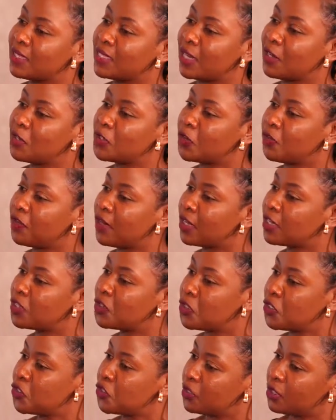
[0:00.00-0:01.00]
a lot of
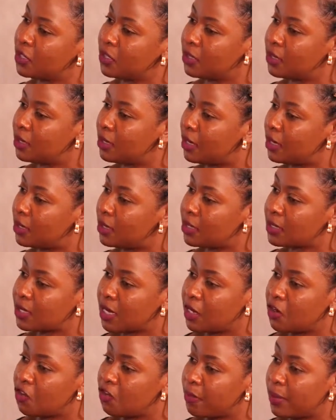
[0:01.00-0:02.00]
fluctuation in this
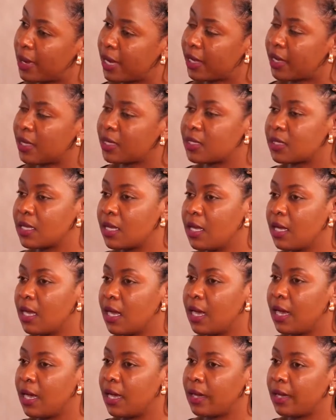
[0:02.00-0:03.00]
kind of markets,
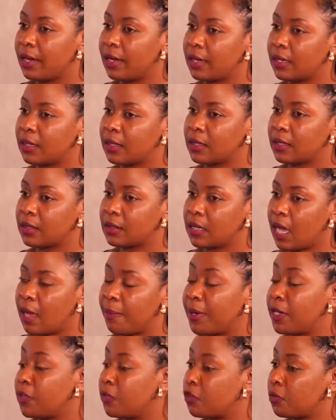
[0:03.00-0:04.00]

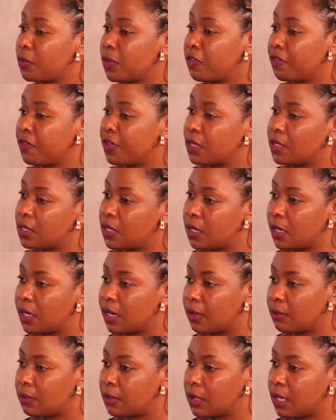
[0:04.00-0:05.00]
apart from the fixed
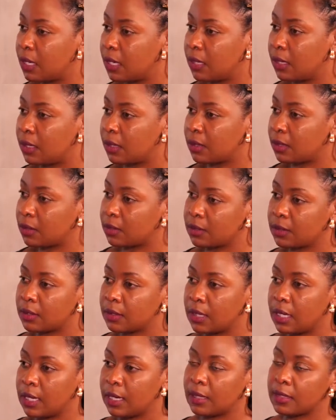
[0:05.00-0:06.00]
income
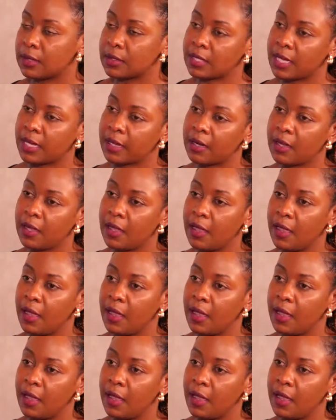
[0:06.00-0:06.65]
side.